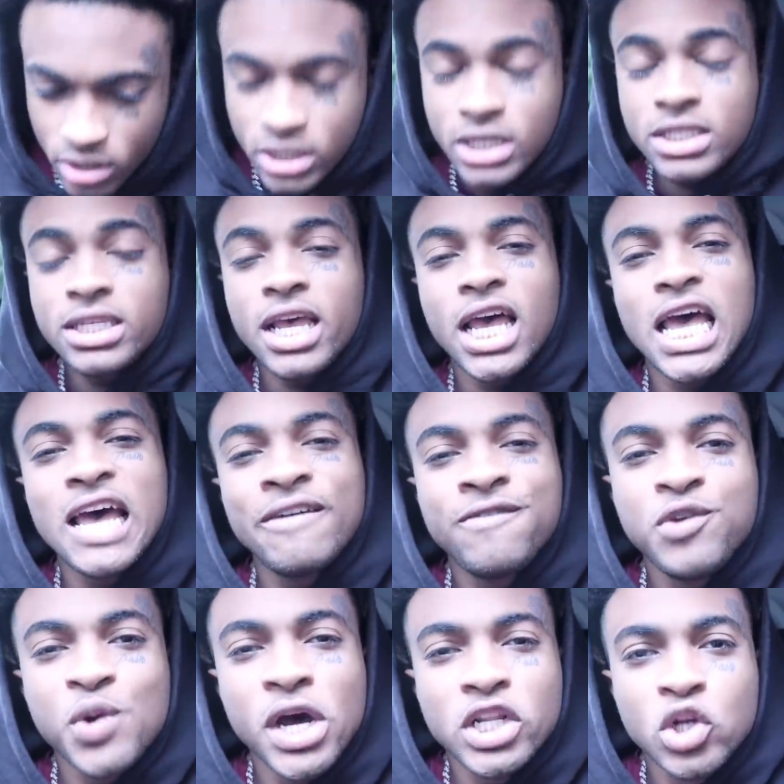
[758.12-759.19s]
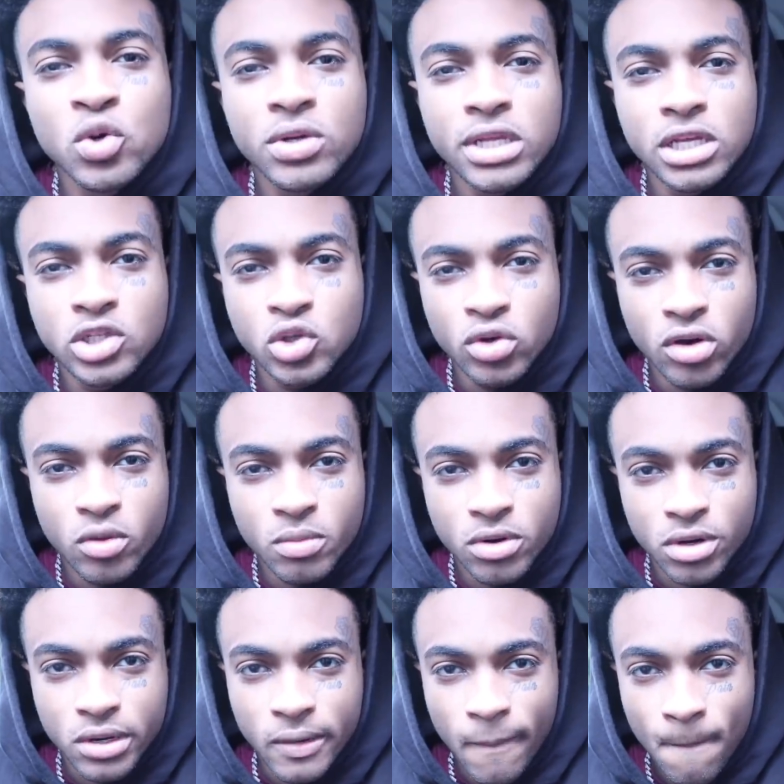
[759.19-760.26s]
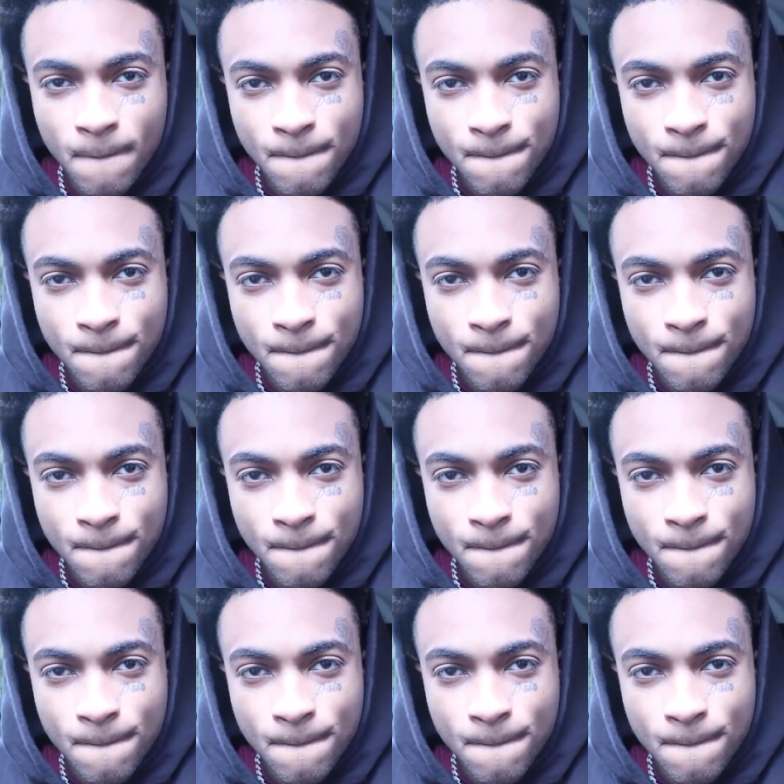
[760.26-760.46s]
She said, F you, I don't need you no more.